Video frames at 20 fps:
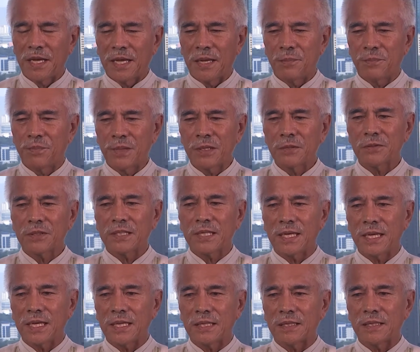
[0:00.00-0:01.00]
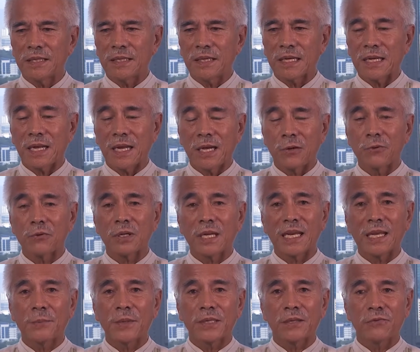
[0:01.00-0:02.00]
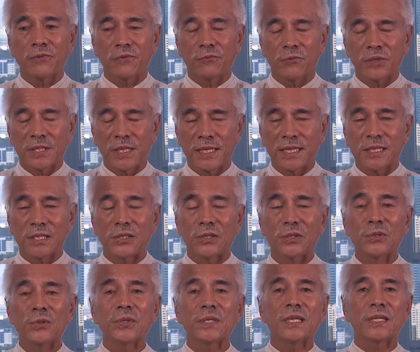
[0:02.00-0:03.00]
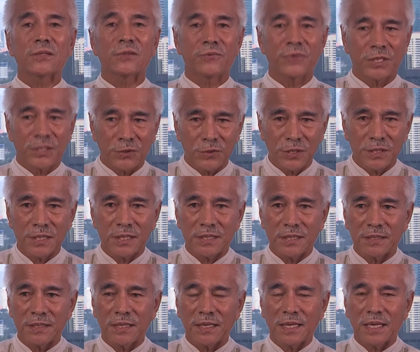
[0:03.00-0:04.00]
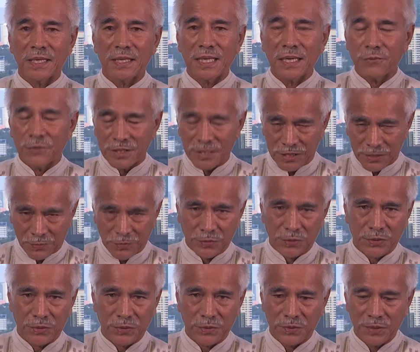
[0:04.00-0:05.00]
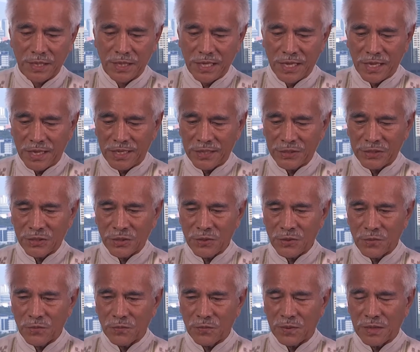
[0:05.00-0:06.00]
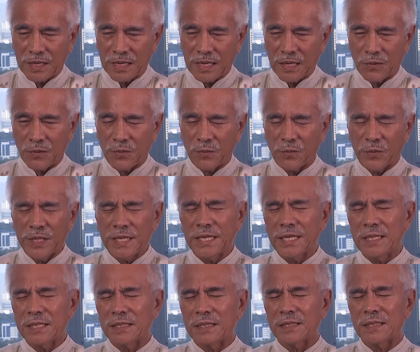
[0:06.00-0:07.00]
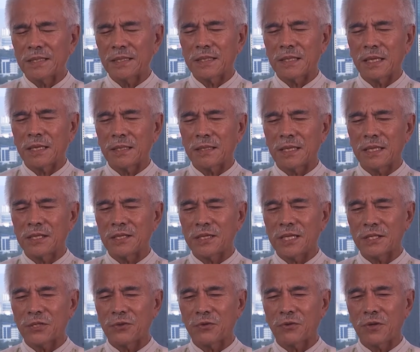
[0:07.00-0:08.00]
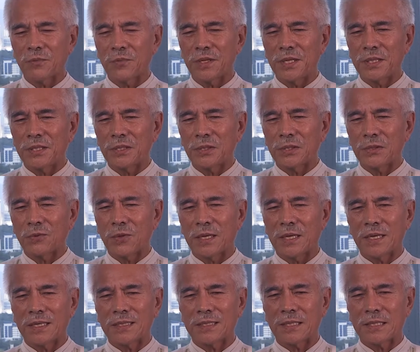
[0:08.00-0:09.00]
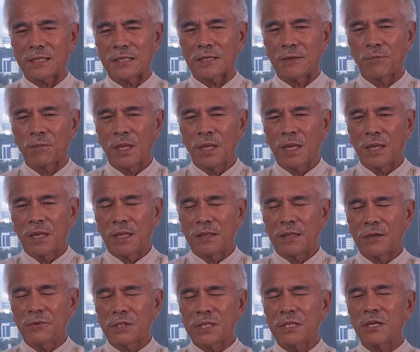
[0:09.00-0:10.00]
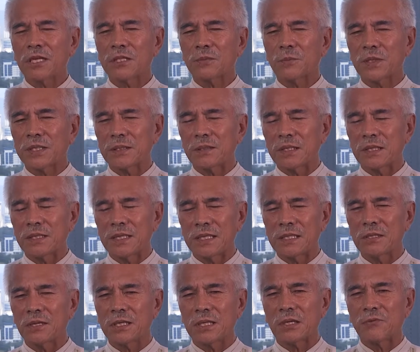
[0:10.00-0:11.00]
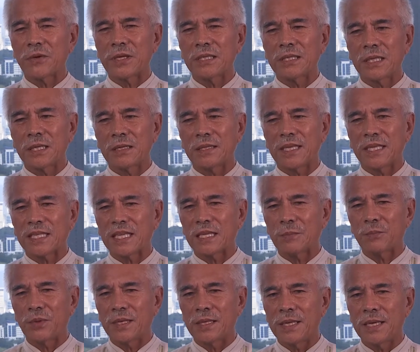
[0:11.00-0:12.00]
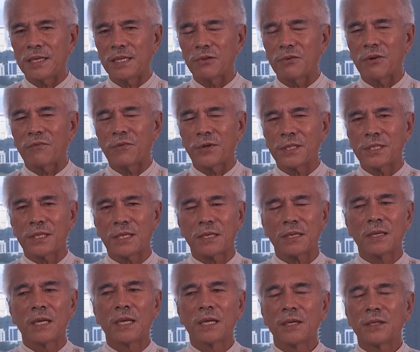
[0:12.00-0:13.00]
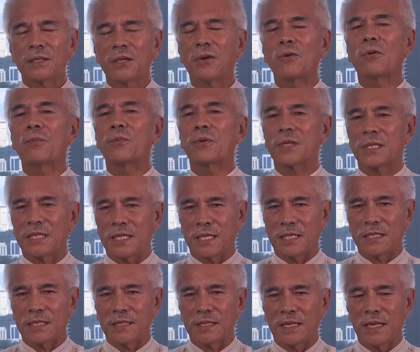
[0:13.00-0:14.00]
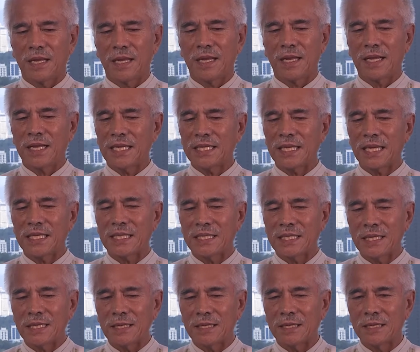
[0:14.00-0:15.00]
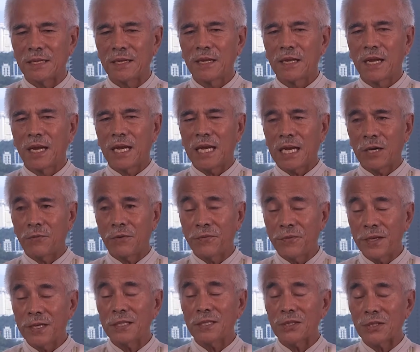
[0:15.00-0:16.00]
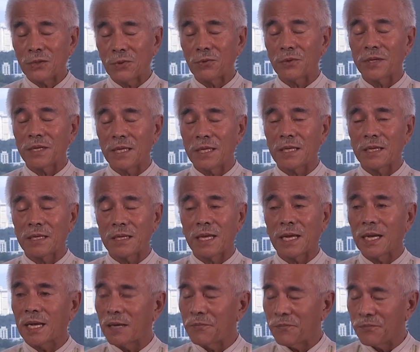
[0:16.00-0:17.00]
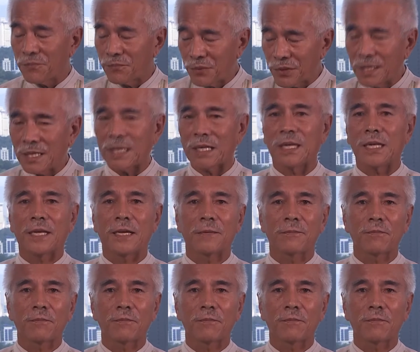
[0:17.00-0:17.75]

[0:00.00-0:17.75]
build our own climate resilience using the resources at our disposal. And so we need the international community to assist. There's not a great deal that can be done in reversing the whole process. And as I said, our fate is already pretty clear.